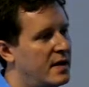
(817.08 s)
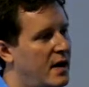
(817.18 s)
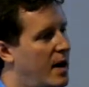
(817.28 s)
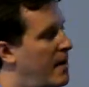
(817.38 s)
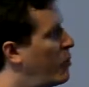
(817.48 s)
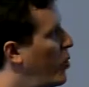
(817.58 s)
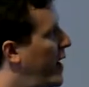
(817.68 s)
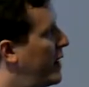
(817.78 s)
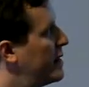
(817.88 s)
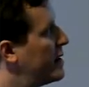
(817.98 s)
um,
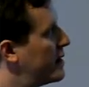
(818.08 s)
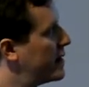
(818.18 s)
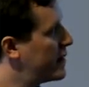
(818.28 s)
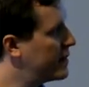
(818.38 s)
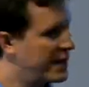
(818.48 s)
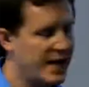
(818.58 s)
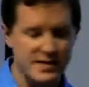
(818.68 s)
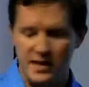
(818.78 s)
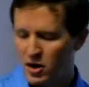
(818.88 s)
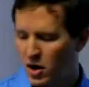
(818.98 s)
when
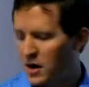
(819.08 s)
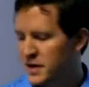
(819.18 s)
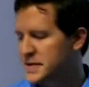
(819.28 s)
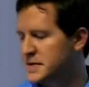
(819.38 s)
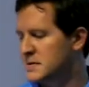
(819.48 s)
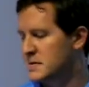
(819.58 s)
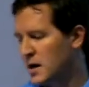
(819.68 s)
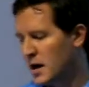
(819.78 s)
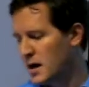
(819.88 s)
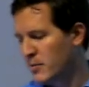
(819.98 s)
things like cars uh,